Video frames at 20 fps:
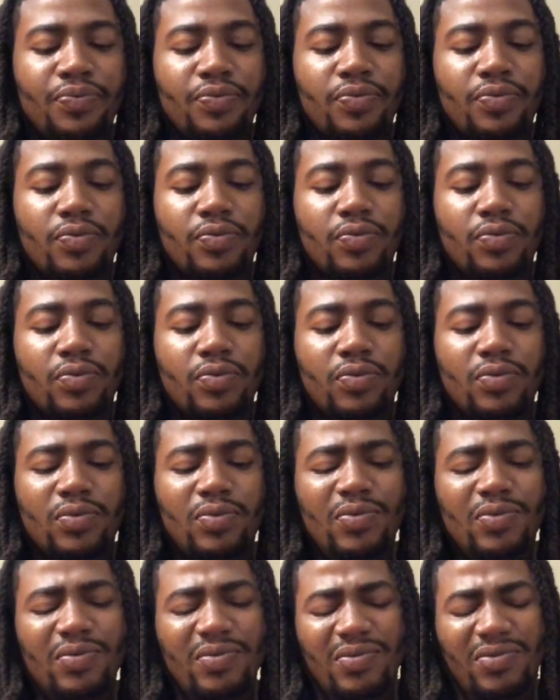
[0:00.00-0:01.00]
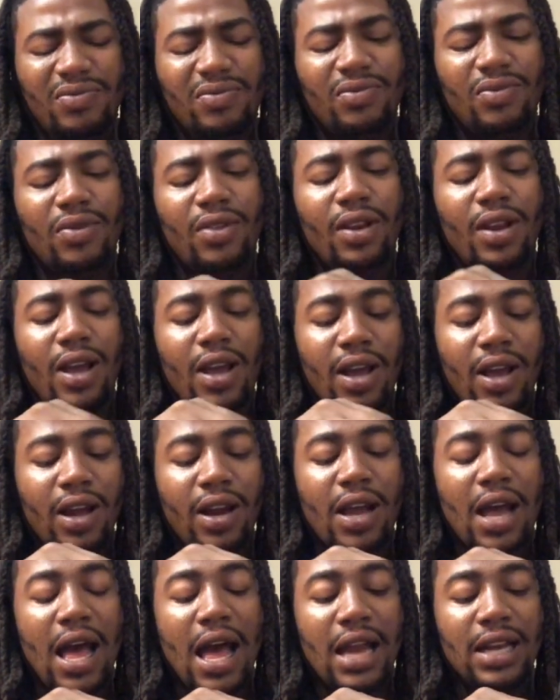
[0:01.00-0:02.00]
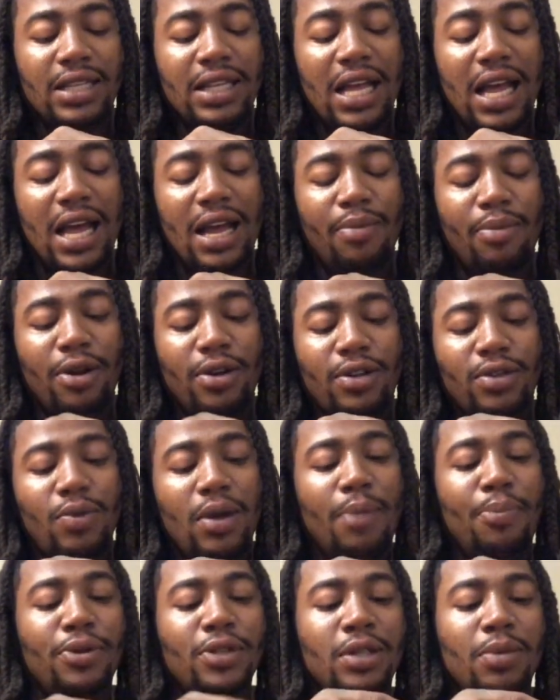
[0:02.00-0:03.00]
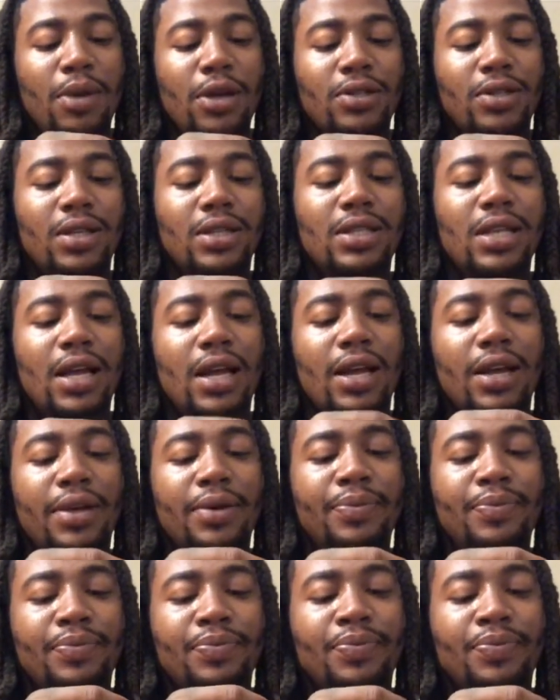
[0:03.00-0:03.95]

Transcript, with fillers: That whole hot though. Yeah, the hot is hot, bro. That's why I pushed them out yeah, to the side.